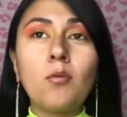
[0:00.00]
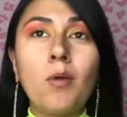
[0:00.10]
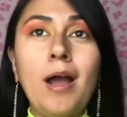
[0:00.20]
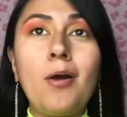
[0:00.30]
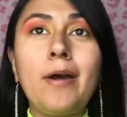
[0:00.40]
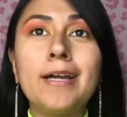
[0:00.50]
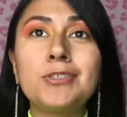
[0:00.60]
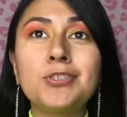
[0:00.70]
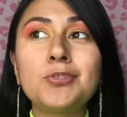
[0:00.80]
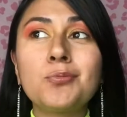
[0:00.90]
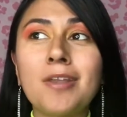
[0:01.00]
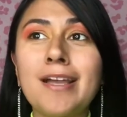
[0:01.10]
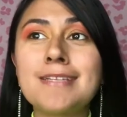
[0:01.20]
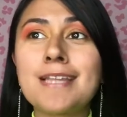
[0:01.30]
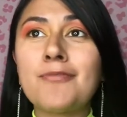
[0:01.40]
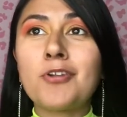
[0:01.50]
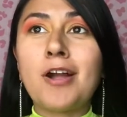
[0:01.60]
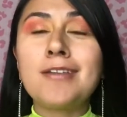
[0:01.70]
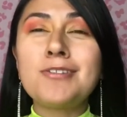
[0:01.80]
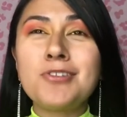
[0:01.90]
Wow, I just realized I
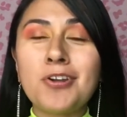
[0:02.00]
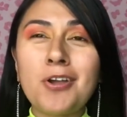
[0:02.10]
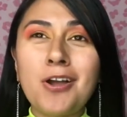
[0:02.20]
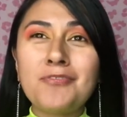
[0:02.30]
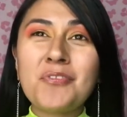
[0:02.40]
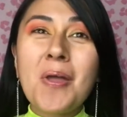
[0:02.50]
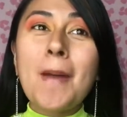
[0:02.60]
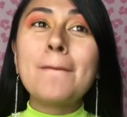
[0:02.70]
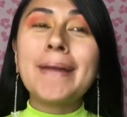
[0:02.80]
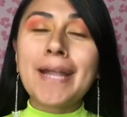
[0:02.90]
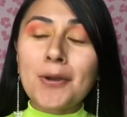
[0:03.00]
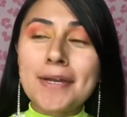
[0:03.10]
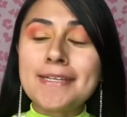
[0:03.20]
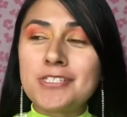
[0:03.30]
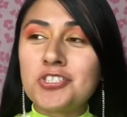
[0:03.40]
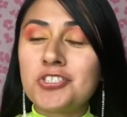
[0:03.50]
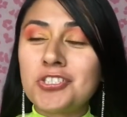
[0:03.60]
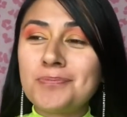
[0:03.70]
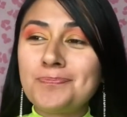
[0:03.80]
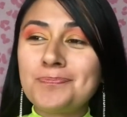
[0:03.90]
forgot to turn off my air
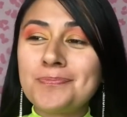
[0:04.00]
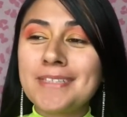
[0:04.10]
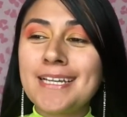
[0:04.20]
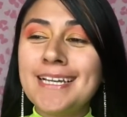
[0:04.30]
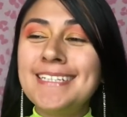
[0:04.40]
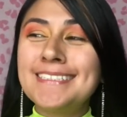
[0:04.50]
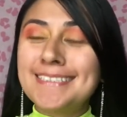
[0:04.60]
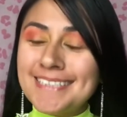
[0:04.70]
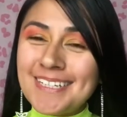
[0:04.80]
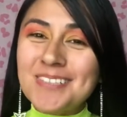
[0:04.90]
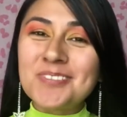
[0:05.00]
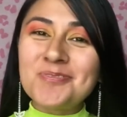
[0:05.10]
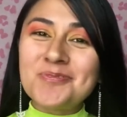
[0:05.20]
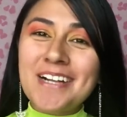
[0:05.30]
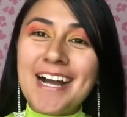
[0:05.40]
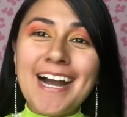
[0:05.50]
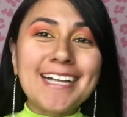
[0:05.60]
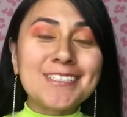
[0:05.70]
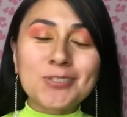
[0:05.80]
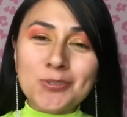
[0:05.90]
conditioner. So,
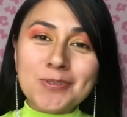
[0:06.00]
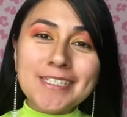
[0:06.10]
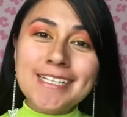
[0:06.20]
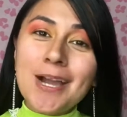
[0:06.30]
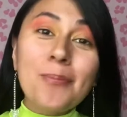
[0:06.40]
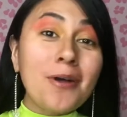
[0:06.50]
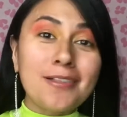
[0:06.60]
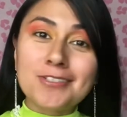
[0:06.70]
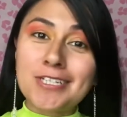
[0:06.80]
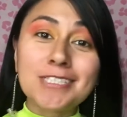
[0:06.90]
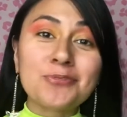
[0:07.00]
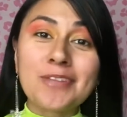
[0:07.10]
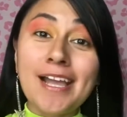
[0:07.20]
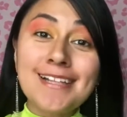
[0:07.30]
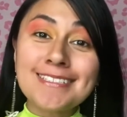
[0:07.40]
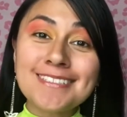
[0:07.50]
I truly apologize for that.